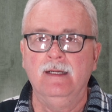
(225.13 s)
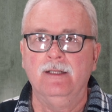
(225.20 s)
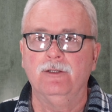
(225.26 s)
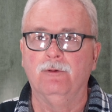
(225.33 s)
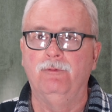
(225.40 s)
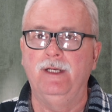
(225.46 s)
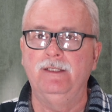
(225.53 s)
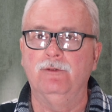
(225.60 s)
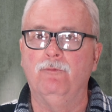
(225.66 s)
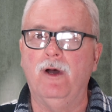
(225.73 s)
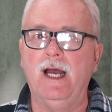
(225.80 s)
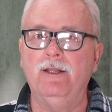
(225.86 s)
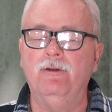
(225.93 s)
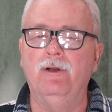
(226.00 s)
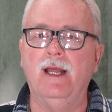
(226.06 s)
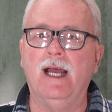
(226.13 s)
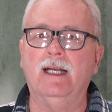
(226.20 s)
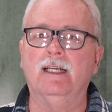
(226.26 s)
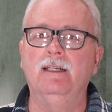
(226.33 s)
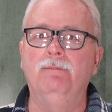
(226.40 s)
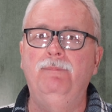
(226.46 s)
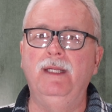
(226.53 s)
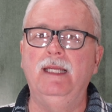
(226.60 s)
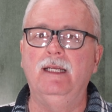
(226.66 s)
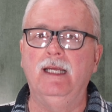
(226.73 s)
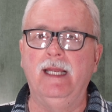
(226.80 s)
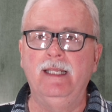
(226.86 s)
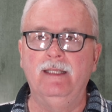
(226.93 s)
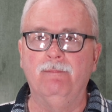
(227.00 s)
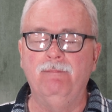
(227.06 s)
The reason why they're not going to be
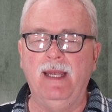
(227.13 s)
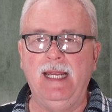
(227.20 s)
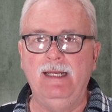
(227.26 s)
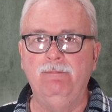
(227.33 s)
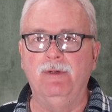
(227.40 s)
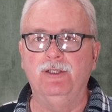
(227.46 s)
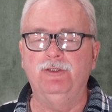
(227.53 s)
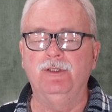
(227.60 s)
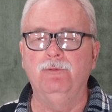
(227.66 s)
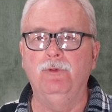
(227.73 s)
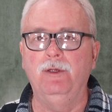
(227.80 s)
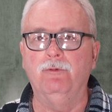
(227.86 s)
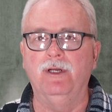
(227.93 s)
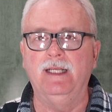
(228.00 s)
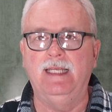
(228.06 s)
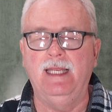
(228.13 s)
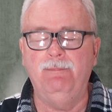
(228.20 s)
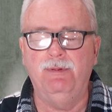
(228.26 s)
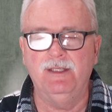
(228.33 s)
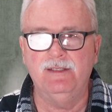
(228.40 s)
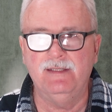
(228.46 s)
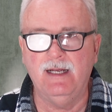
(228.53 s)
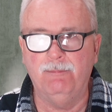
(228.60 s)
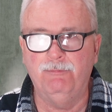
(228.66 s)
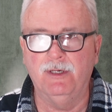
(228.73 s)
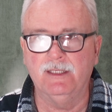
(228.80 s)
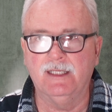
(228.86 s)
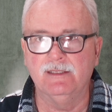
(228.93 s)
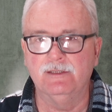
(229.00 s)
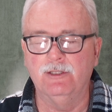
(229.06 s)
in the main mission, we want to keep it
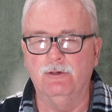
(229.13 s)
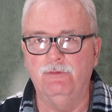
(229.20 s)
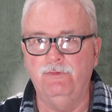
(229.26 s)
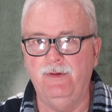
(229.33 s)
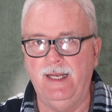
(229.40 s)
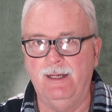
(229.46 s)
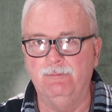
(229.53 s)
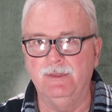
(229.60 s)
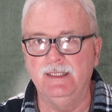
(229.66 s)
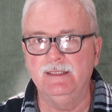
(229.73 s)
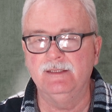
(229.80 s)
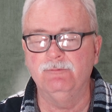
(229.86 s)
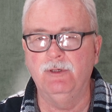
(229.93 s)
separate because they're families.